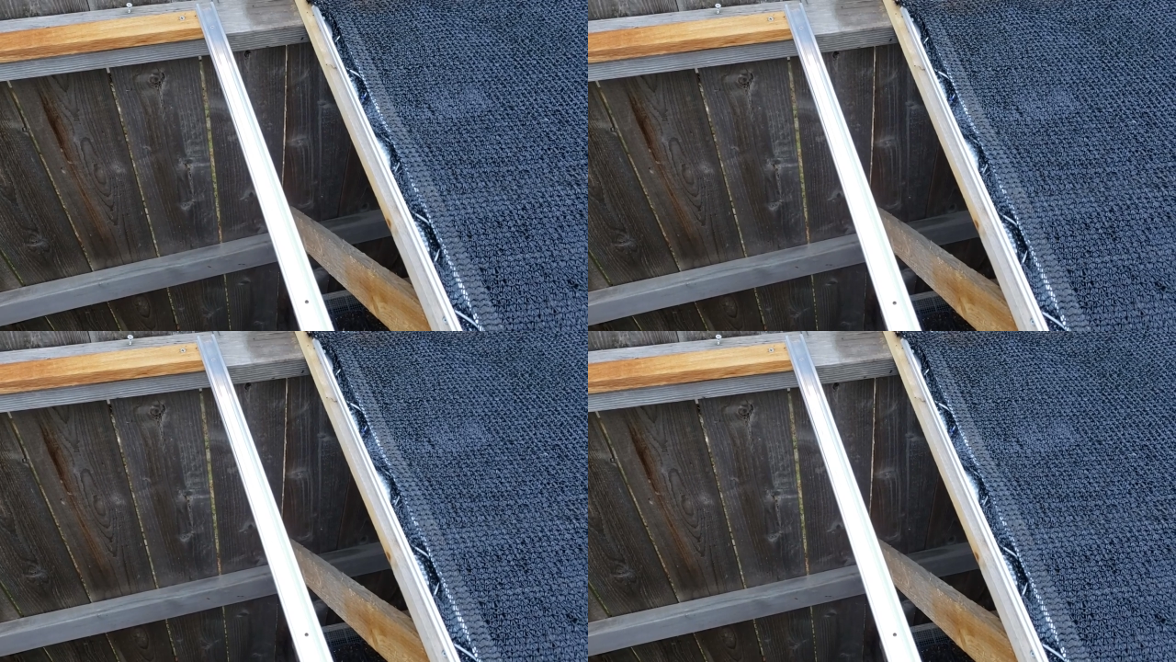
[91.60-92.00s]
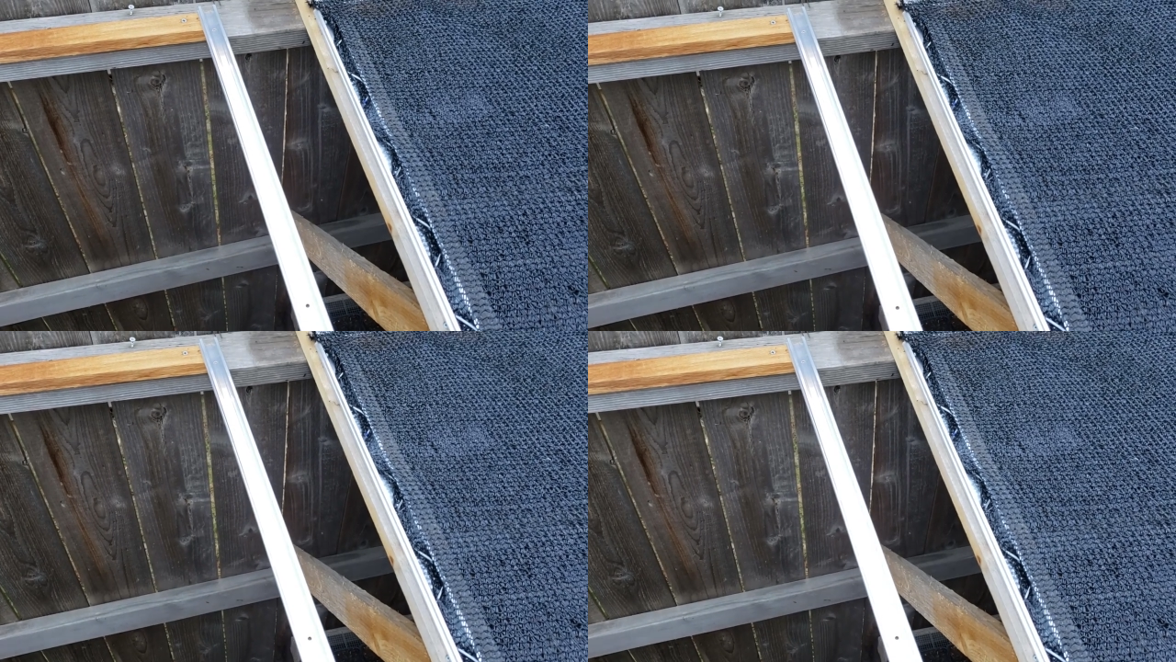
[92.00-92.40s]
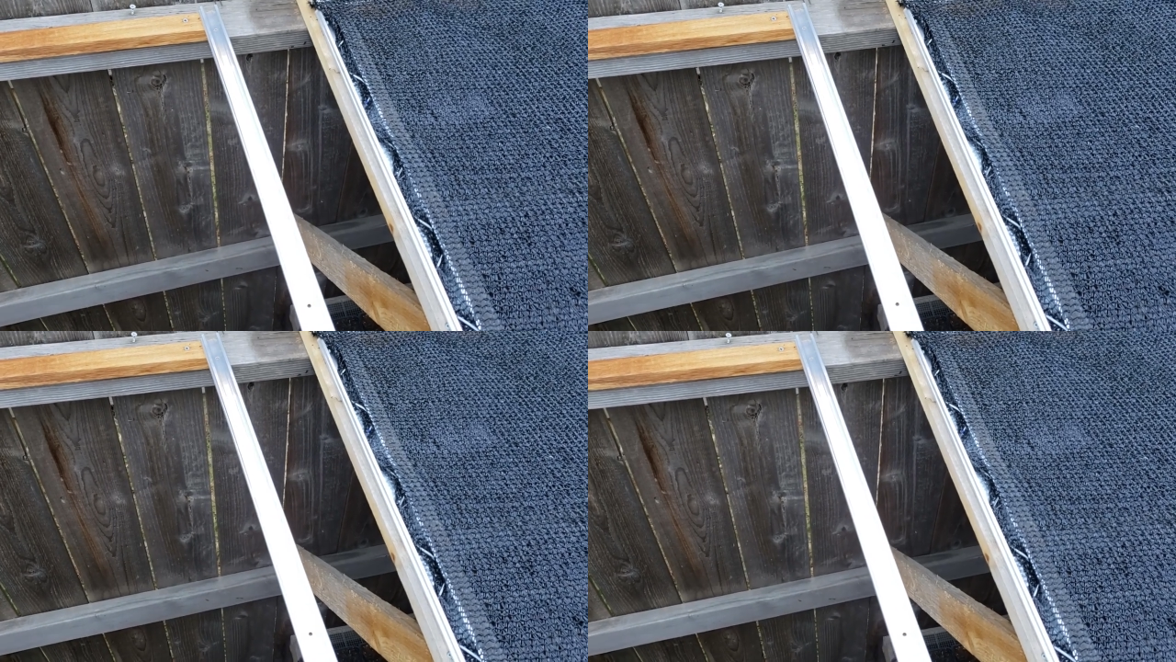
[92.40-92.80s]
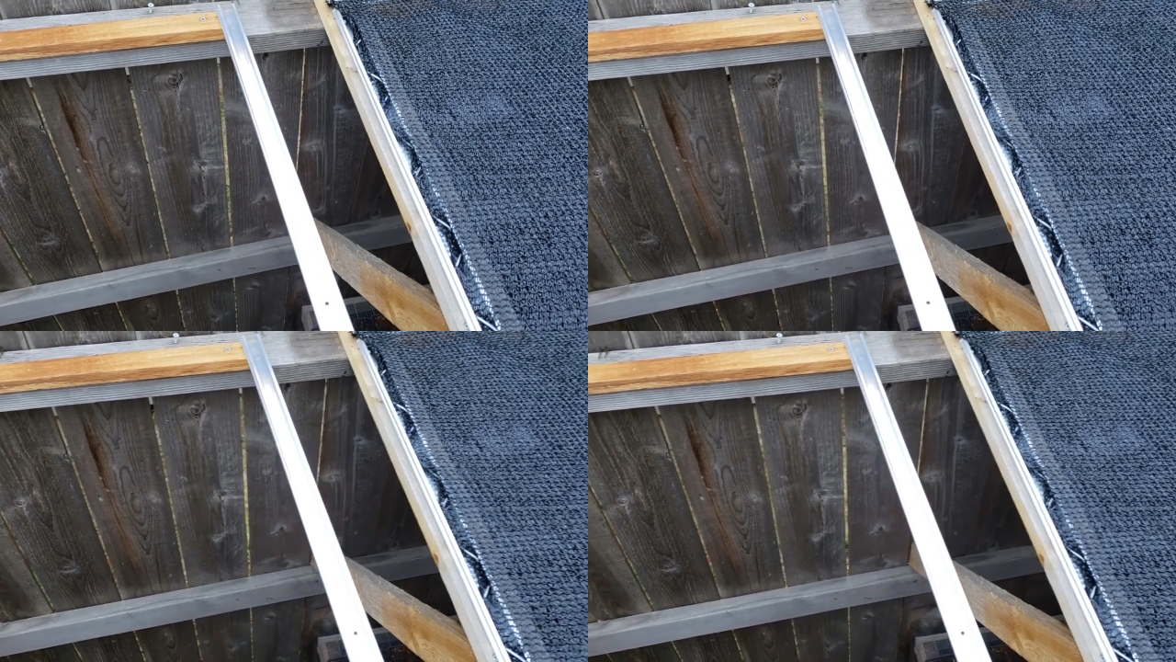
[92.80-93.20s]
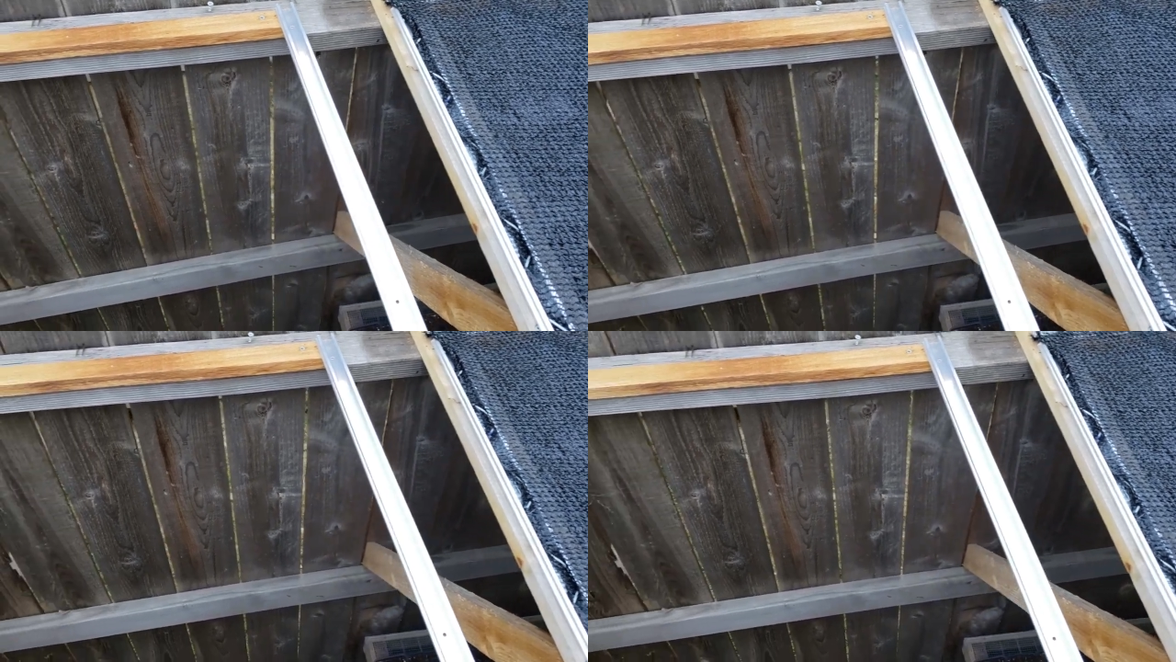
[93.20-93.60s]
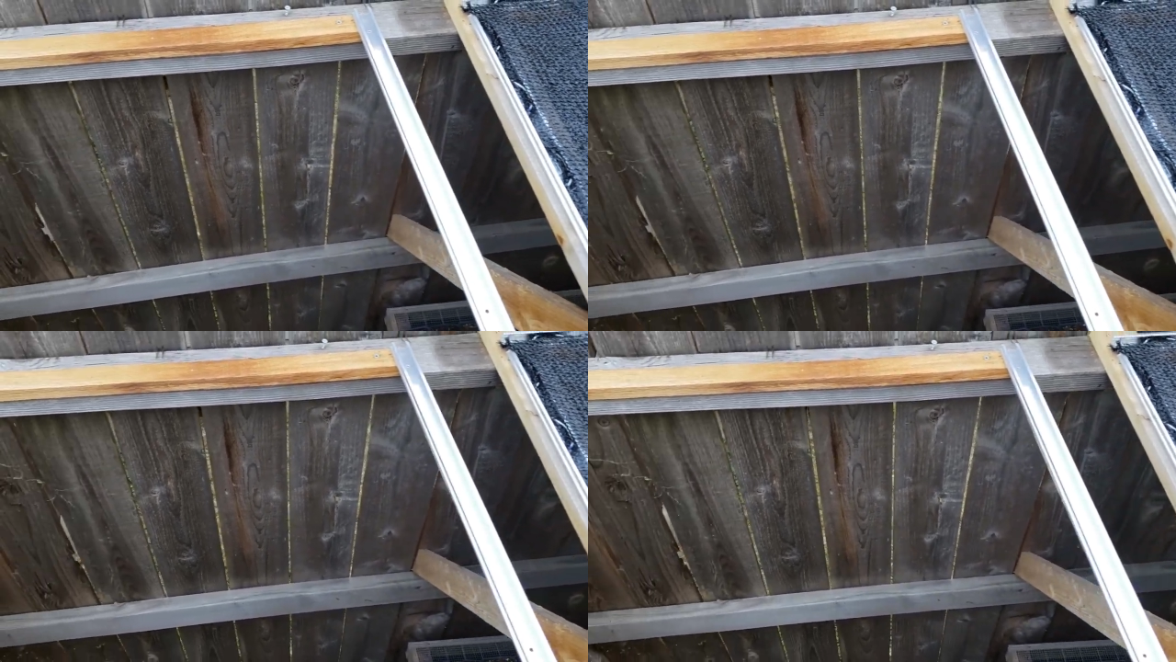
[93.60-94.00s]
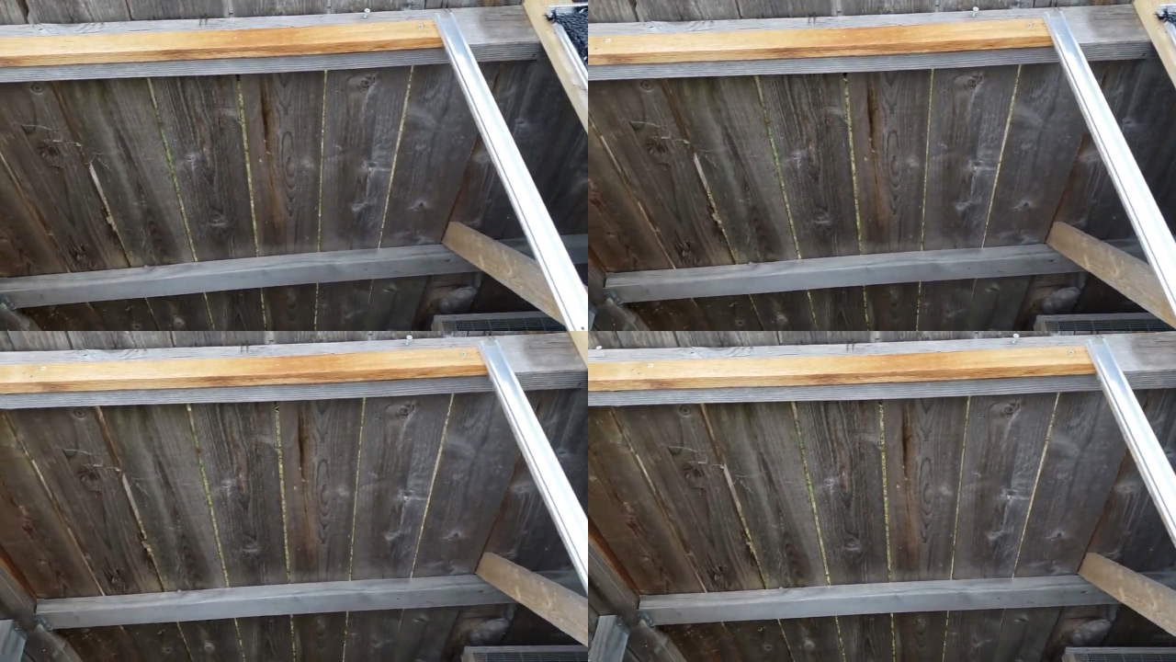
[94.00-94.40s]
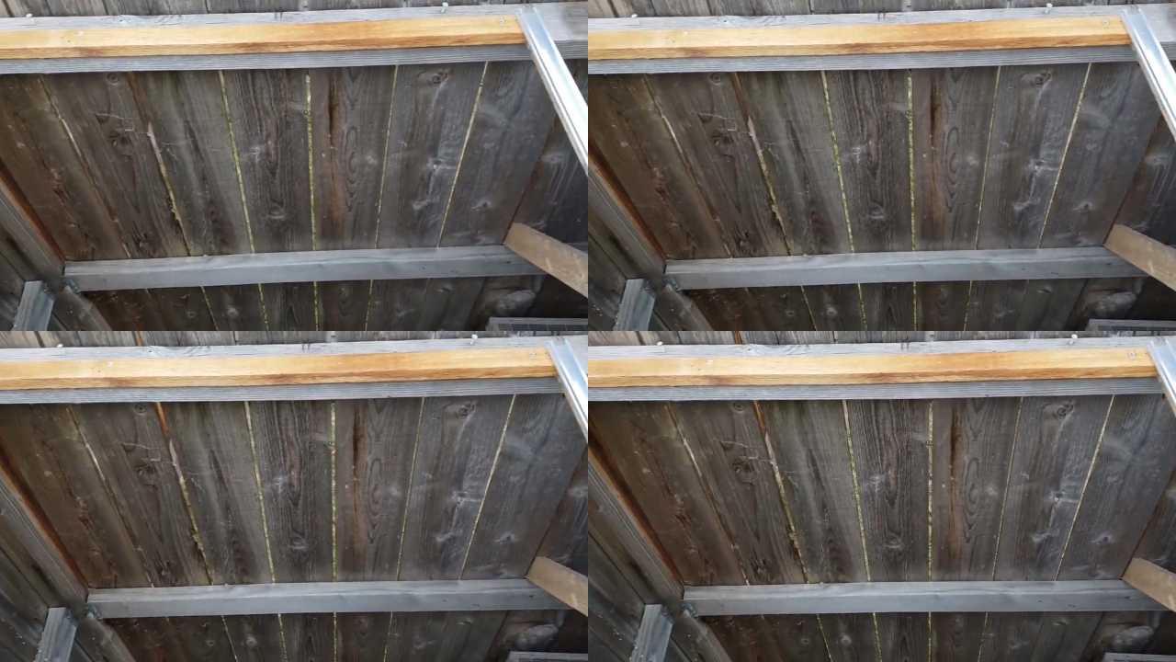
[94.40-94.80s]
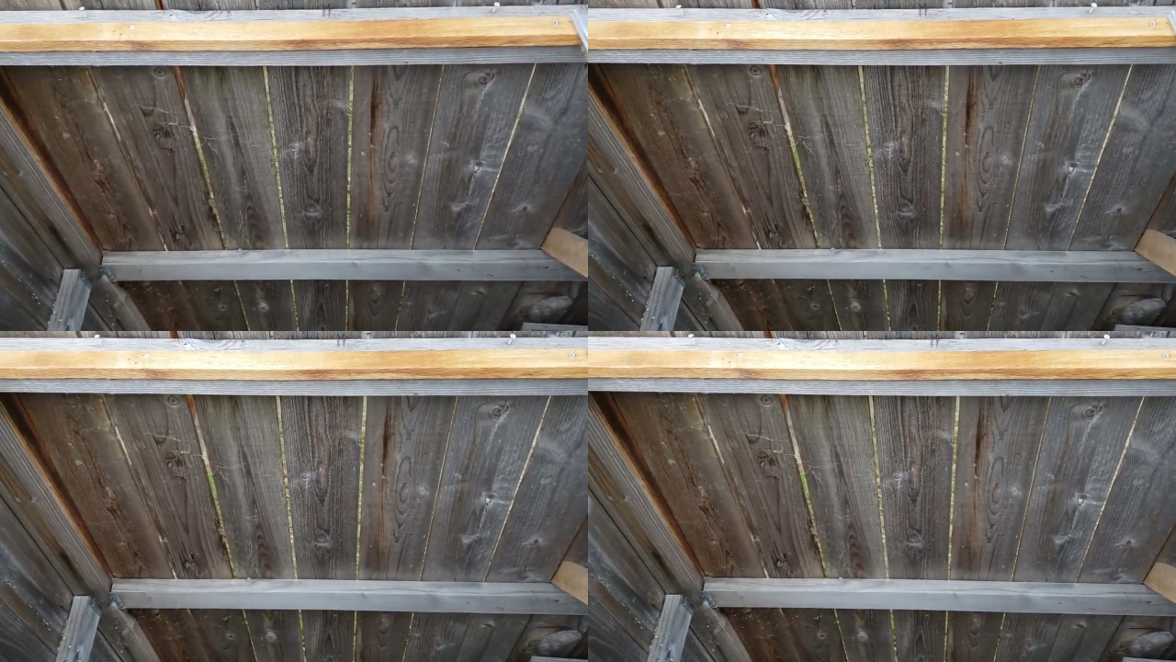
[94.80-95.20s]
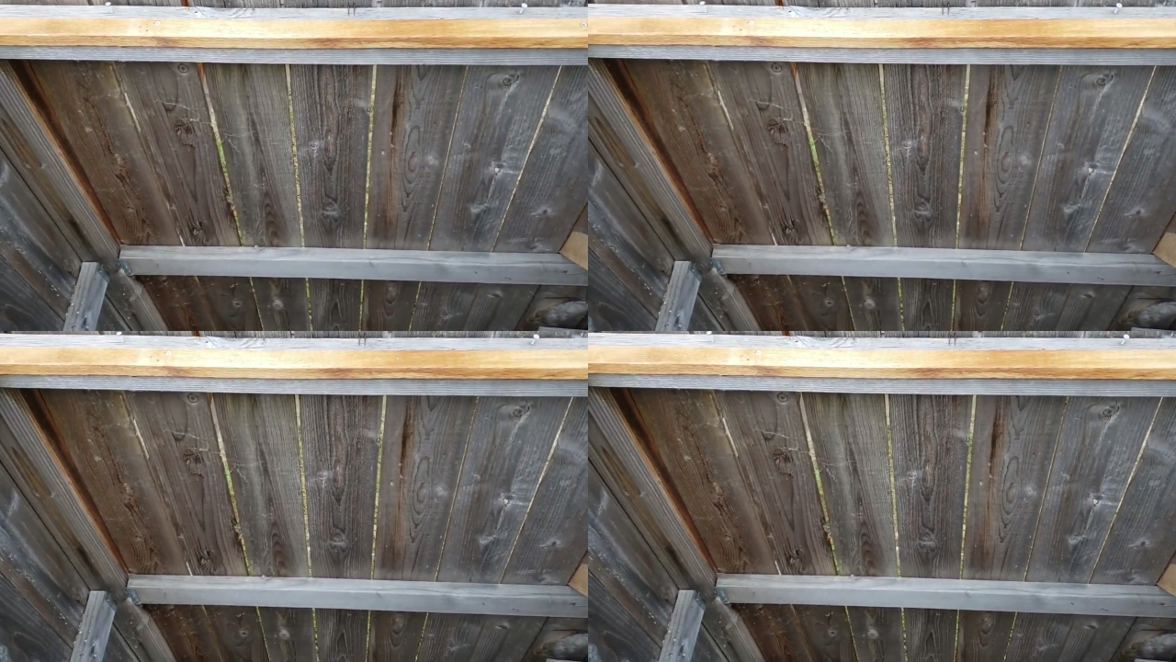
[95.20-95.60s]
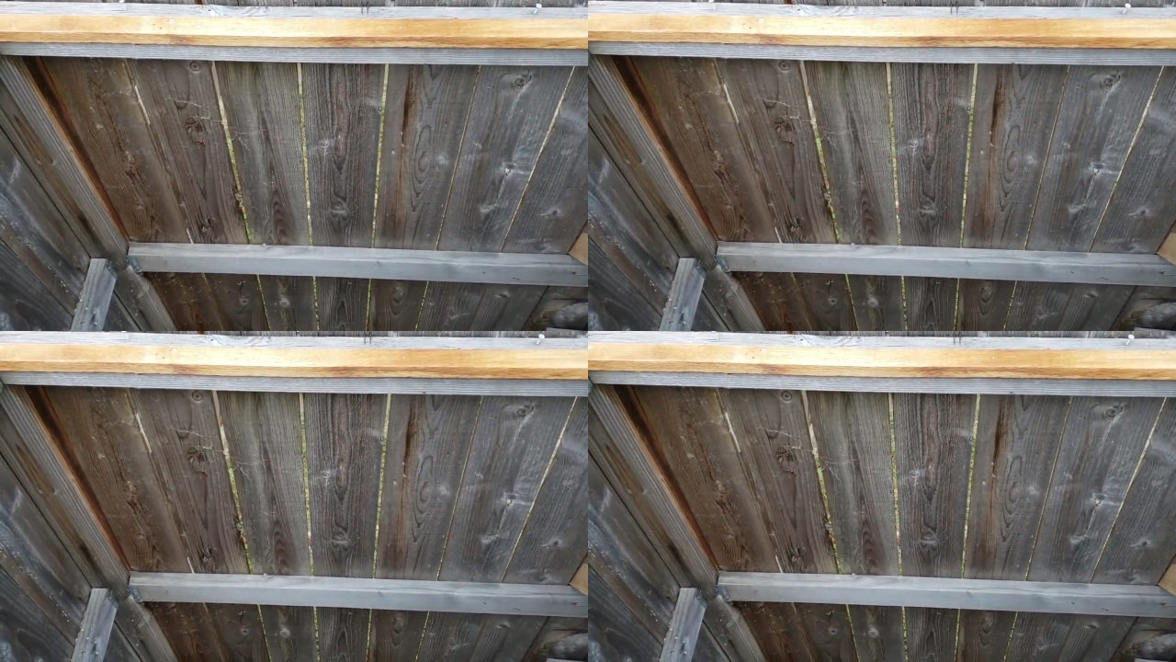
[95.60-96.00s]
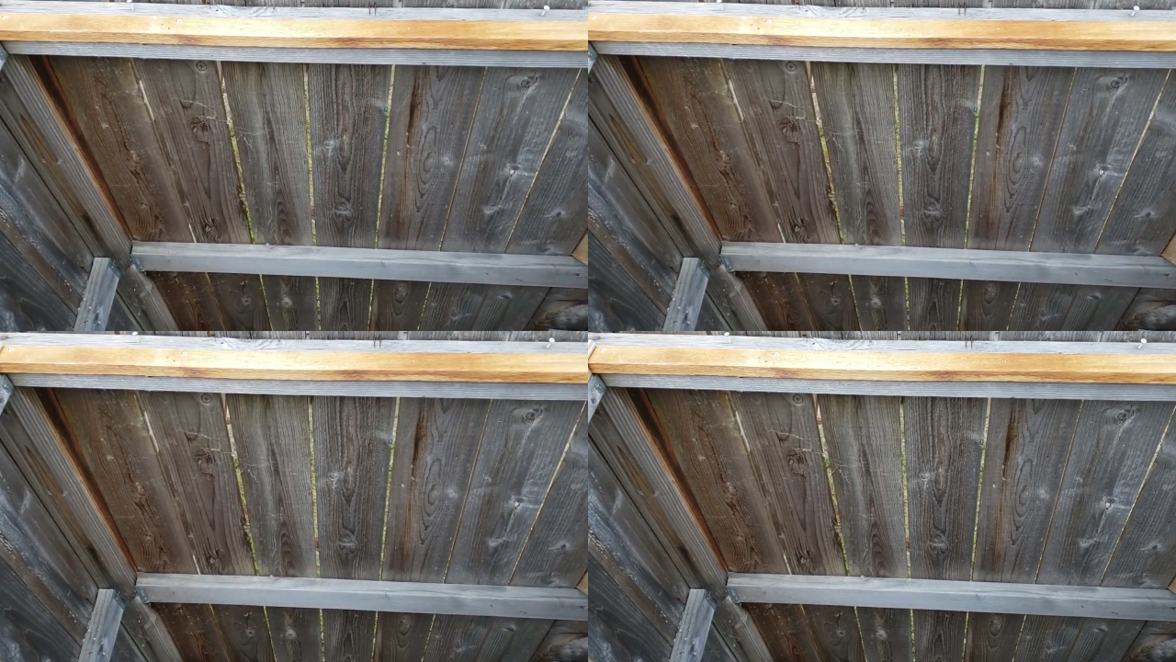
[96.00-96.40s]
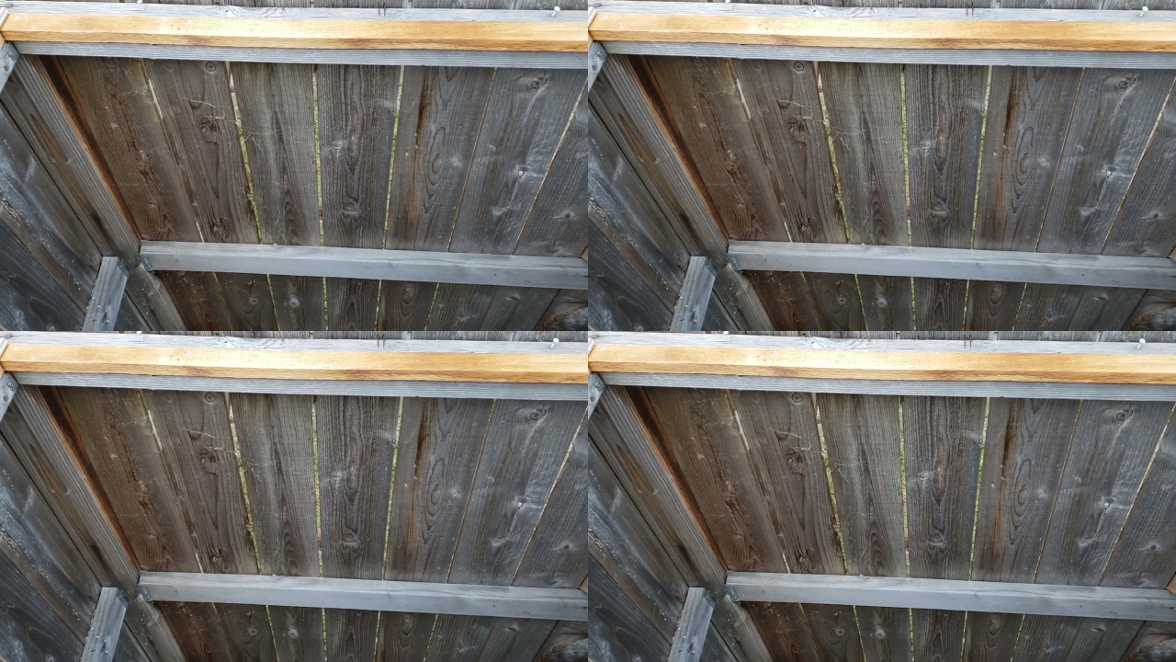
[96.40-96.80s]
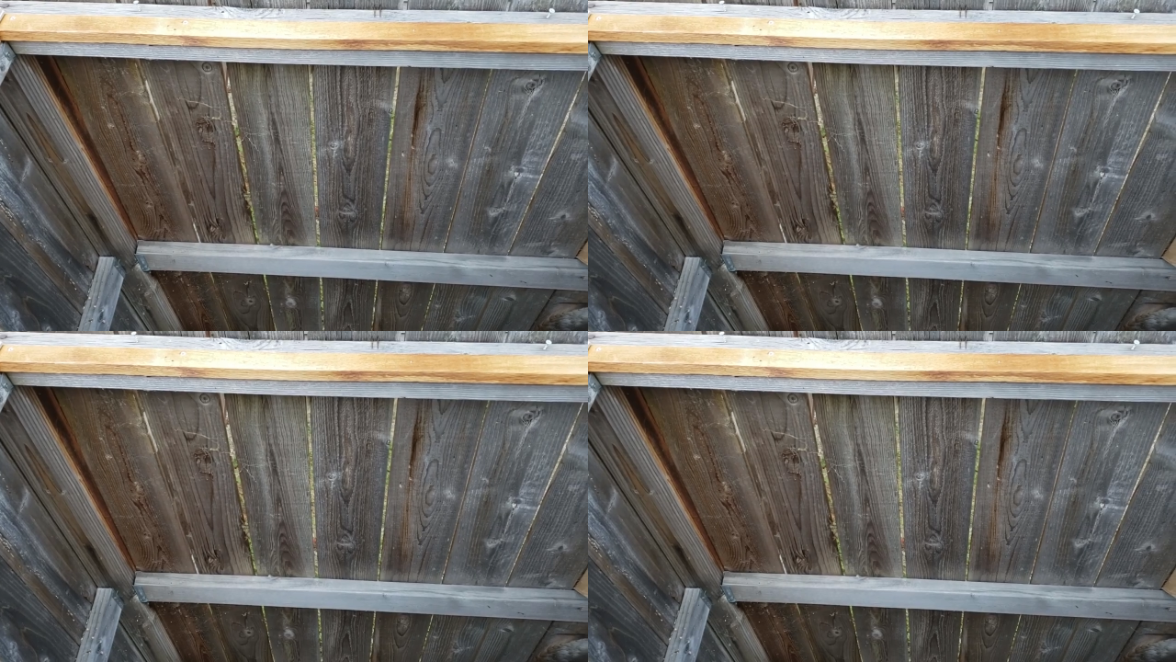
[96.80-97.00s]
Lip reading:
[unreadable: no face in view]